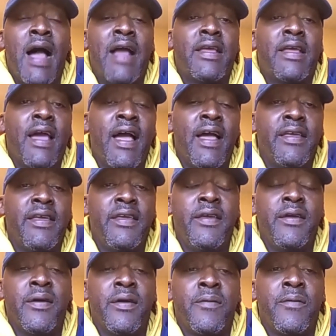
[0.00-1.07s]
got
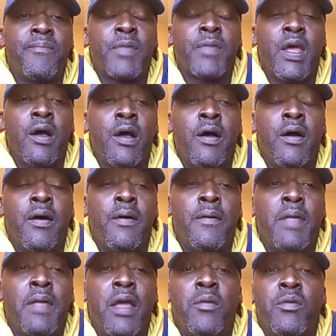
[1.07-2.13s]
here
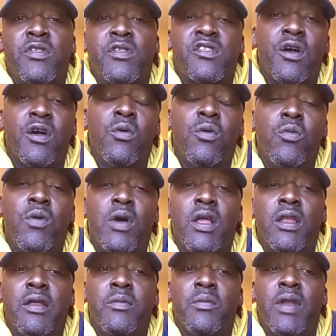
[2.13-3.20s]
and was so
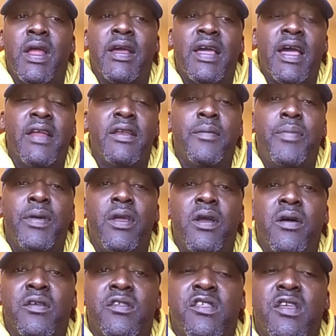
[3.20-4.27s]
willing when I got to
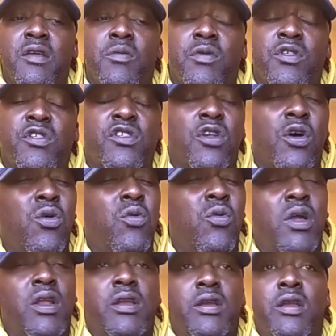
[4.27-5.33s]
BRC, was so
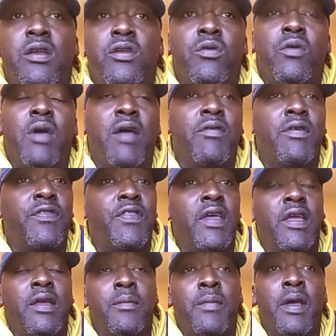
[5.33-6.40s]
willing to do
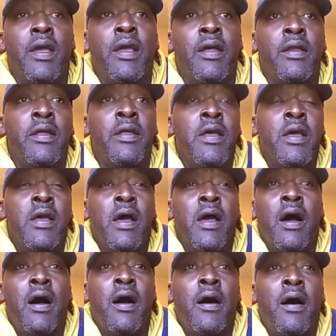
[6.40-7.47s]
everything, man.
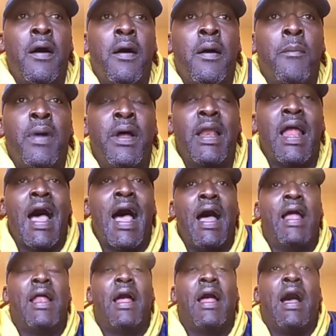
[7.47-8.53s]
But
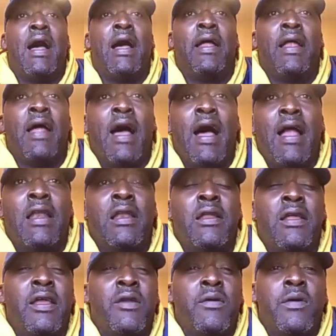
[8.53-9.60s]
I
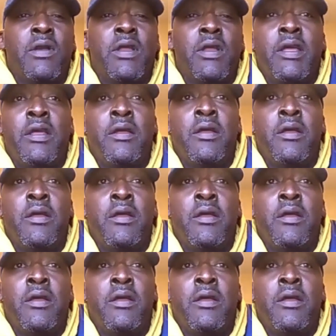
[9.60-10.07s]
literally,